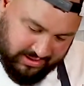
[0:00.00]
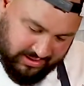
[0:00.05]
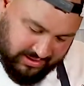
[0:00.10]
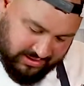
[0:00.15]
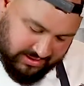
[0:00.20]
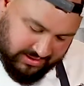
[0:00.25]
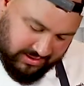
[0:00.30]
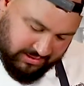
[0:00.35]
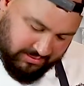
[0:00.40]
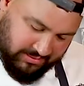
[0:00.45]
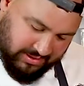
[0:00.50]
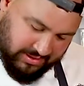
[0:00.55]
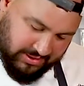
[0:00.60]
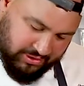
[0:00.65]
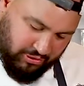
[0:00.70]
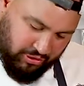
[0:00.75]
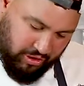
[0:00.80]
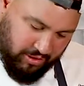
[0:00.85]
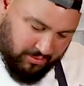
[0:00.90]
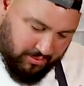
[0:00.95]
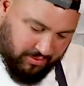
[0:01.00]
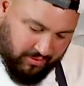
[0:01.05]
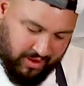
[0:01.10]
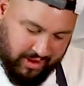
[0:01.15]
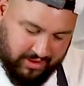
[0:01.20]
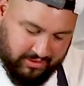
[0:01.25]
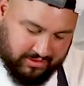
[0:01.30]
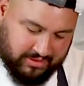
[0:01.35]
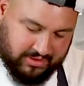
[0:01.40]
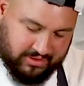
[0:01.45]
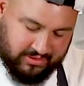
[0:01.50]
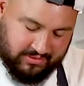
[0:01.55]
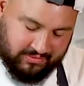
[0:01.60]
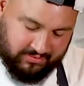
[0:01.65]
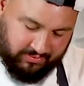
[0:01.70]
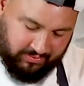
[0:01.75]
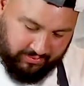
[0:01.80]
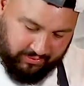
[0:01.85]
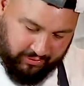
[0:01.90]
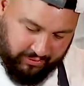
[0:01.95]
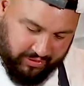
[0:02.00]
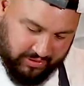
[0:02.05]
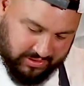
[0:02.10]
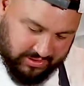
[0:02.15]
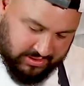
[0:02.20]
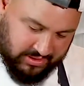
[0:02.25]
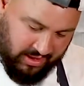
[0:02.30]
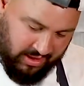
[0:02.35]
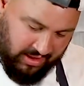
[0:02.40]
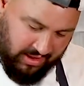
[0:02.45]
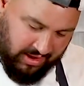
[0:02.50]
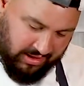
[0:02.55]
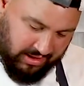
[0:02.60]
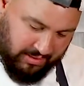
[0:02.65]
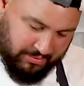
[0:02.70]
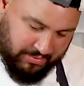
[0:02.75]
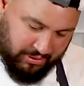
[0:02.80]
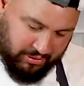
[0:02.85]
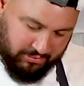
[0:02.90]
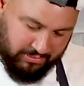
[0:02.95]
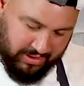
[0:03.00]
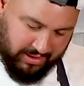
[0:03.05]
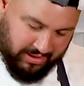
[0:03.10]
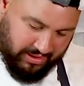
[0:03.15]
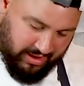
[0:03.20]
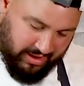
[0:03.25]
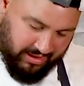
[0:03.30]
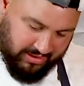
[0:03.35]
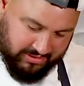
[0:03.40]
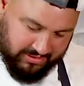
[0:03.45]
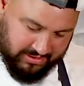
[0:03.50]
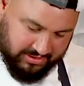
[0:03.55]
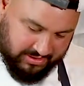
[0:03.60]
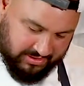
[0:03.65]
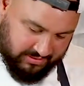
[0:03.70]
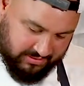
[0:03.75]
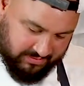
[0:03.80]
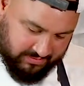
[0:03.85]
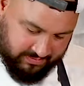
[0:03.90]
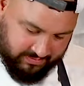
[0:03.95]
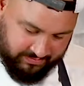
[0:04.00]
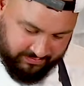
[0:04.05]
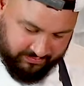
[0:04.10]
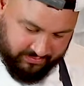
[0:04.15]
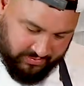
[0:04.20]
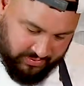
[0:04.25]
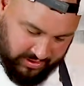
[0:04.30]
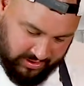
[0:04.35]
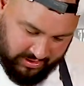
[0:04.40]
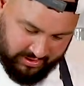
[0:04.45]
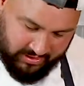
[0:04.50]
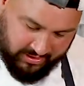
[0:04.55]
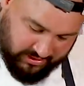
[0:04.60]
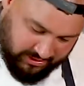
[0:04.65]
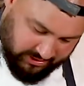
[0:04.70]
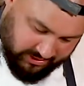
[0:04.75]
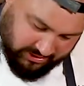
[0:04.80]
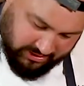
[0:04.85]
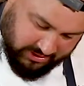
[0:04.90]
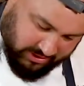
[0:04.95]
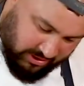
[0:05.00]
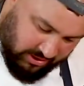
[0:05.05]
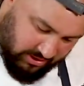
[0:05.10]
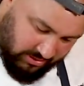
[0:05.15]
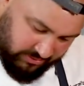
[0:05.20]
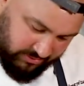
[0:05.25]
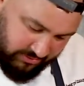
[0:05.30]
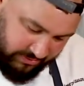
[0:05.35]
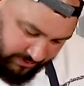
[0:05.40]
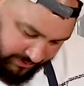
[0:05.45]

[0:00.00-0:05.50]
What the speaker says: some of this crumb around first. I'm gonna build my layers. So,